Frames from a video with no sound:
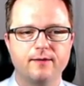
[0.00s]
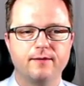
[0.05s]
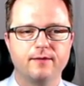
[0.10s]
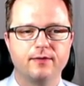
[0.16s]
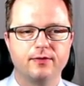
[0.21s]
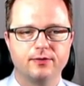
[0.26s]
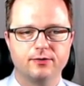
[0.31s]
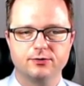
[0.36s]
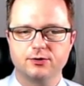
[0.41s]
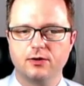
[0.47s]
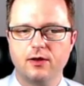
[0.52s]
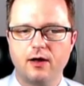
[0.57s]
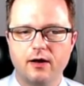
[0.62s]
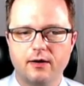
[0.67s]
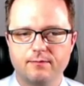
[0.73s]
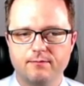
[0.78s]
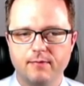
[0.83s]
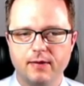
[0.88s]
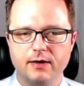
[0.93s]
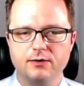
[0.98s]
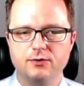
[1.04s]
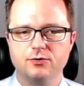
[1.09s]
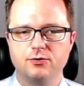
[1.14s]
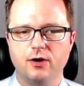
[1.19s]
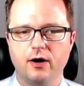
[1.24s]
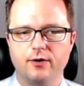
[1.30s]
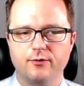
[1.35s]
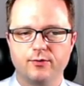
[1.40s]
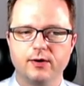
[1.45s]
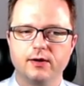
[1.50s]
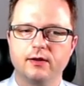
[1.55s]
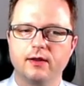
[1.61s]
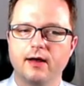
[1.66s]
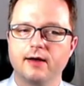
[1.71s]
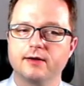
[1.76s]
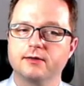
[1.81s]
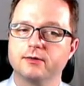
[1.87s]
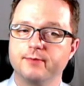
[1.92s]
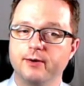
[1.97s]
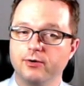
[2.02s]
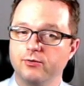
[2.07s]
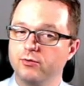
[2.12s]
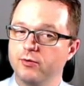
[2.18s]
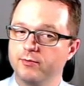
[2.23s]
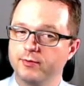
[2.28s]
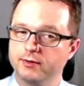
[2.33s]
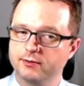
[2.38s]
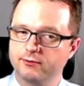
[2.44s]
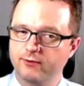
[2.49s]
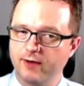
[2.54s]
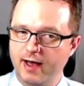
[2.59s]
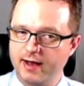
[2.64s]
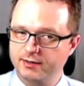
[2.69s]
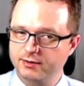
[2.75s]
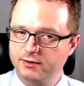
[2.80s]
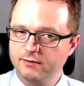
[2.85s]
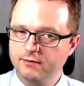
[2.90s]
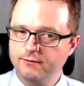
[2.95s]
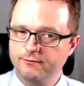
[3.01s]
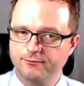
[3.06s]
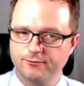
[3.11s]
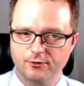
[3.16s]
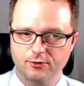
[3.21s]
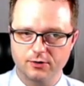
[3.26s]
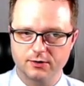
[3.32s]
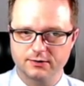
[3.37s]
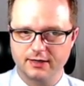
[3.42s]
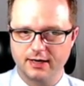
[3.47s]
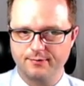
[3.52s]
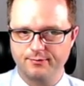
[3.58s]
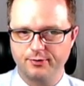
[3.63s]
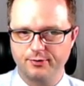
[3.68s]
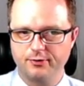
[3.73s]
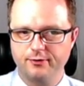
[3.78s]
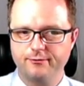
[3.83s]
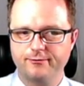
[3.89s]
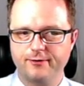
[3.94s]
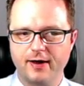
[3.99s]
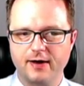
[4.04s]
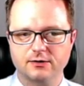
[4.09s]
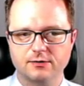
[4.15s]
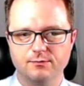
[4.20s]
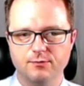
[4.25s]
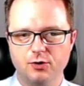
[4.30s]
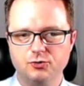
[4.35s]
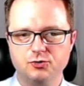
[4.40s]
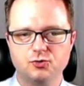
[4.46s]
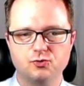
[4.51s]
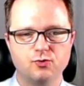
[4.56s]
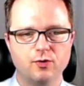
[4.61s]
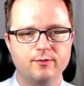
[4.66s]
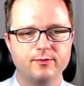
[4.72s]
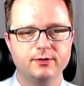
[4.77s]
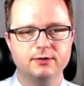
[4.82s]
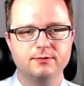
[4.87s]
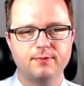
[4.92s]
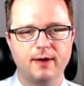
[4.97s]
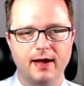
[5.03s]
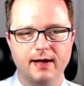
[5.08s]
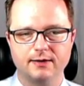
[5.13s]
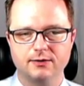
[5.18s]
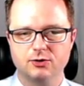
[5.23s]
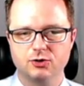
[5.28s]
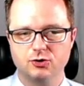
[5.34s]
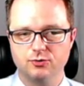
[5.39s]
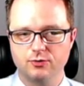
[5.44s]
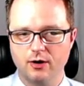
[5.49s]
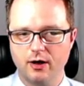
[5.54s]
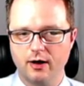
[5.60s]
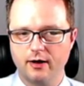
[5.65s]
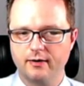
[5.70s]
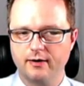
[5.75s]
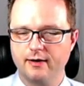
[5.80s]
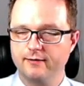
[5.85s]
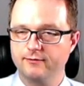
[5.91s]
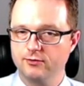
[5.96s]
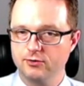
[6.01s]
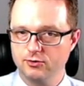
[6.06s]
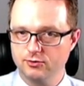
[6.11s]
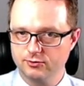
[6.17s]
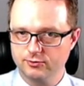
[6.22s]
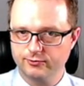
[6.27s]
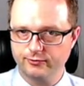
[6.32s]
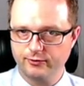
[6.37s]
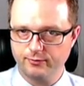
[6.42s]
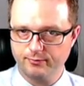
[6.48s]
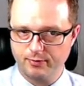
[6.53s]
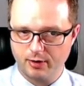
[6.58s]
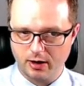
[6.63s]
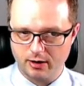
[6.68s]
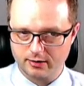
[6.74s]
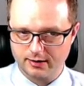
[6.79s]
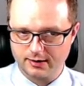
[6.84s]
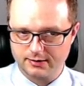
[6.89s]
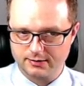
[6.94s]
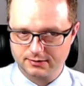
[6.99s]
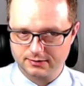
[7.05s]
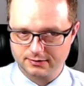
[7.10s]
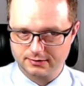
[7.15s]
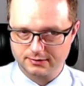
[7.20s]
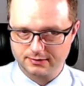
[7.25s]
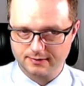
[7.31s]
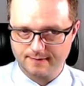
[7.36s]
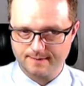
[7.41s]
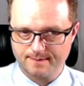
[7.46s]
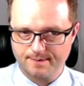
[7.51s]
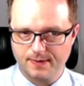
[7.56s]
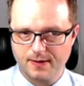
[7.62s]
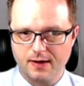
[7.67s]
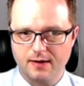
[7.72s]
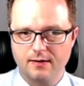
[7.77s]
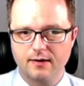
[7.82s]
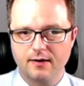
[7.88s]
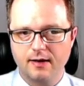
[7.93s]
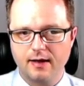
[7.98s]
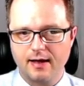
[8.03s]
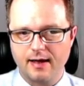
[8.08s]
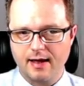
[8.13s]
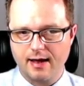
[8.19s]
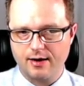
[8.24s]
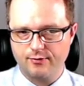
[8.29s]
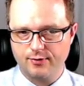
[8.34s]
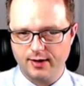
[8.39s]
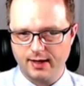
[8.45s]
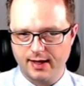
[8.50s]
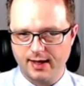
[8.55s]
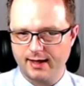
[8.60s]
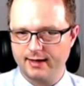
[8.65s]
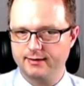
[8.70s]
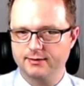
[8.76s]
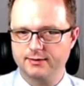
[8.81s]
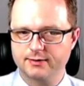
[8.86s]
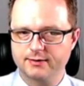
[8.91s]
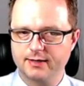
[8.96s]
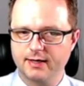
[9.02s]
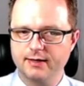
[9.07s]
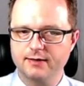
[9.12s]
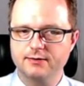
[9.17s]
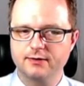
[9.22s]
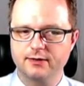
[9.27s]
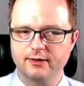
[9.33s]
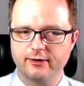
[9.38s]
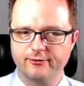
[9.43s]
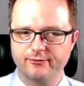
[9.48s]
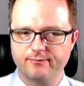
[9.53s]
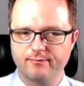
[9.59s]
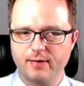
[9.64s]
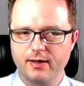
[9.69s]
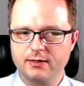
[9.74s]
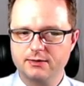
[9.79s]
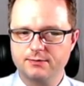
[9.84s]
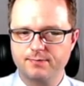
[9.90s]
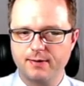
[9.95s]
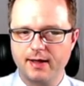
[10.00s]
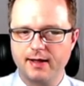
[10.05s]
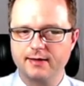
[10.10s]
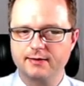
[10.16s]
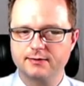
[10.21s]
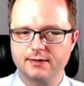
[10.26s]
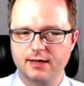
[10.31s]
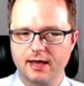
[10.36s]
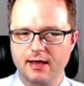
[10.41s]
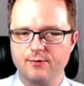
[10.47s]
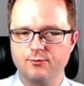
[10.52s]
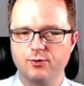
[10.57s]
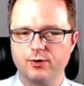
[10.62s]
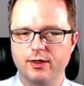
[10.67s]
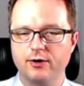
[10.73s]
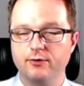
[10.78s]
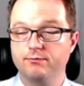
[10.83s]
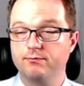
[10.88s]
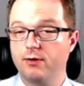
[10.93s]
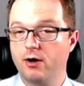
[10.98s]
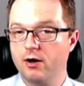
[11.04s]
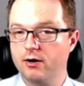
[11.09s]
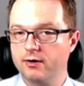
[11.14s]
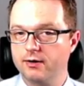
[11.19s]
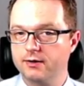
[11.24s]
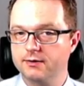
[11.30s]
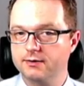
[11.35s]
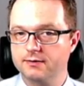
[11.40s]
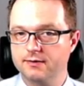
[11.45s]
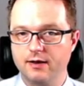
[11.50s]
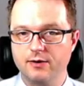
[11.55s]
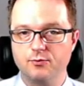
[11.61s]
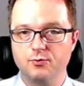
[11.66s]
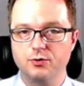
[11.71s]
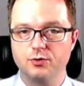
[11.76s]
there's a lot men do not realize about women's fashion. For example, the fact most women's pants do not have useful pockets. Awahand says, if men's pants came without pockets, they would